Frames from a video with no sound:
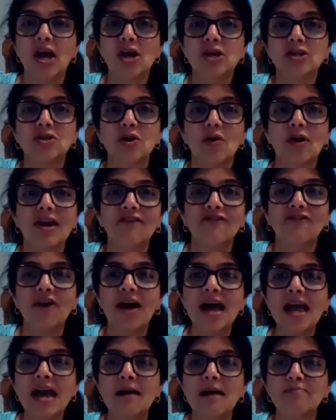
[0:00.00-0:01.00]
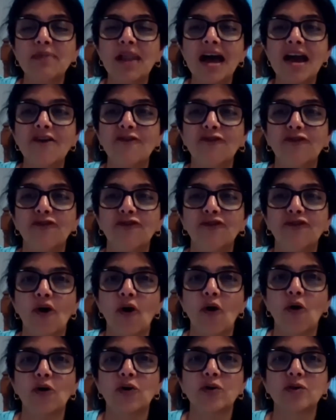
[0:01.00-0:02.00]
So if I apply
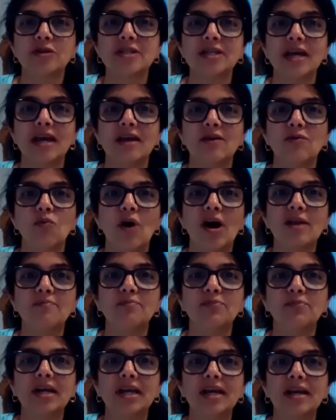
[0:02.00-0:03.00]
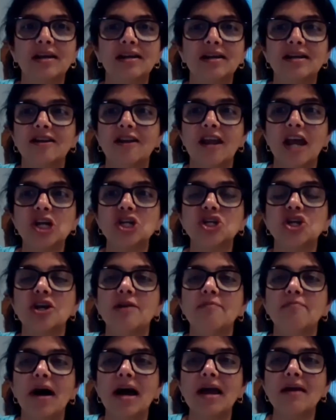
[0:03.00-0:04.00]
force in one particular
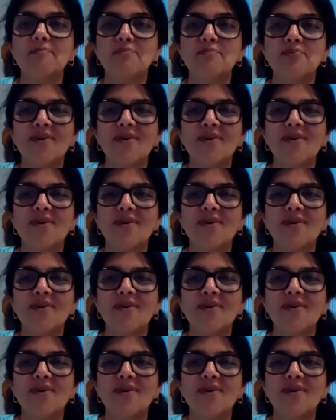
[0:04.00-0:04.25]
direction by